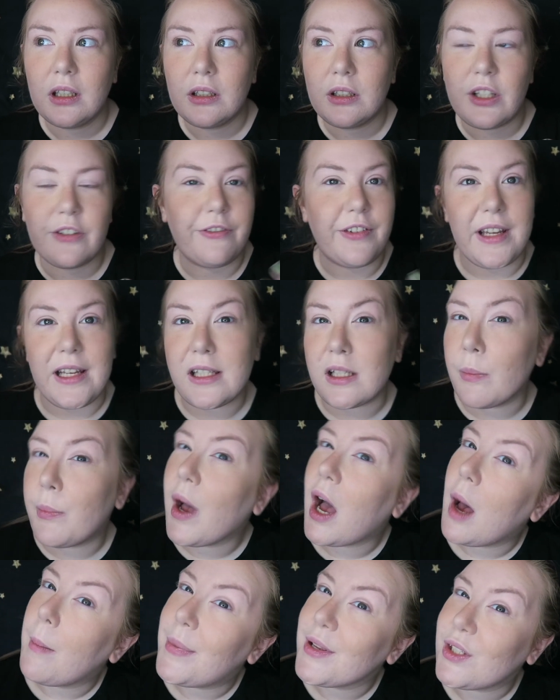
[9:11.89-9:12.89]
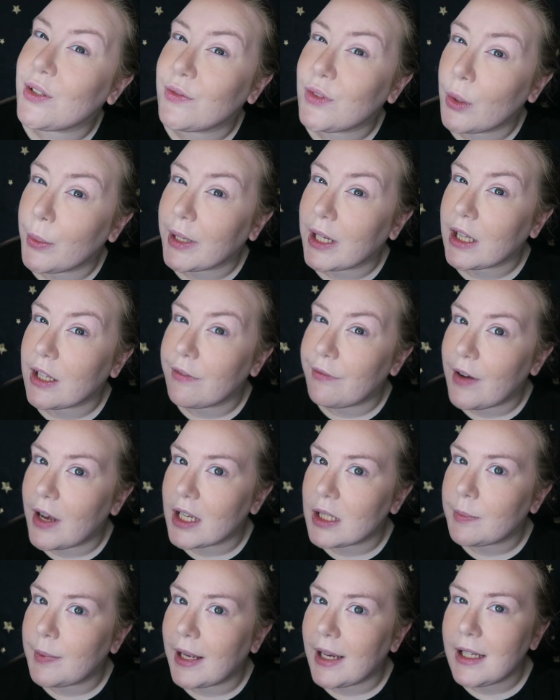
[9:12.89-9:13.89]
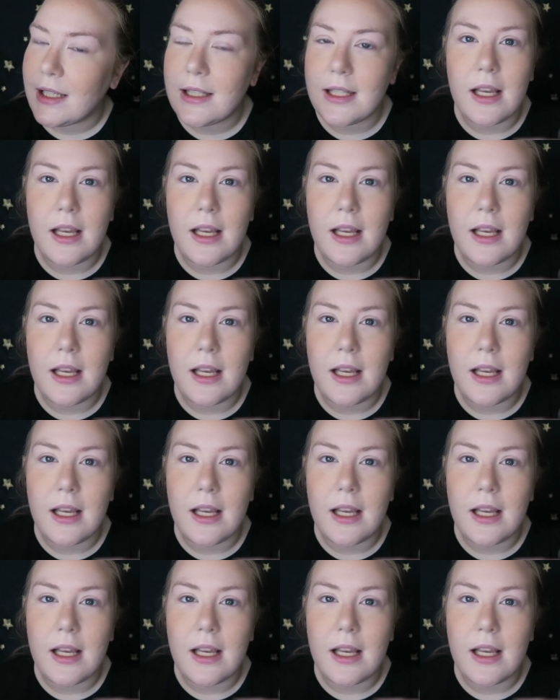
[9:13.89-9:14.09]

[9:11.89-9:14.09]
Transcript: defeats the purpose of doing it in the first place.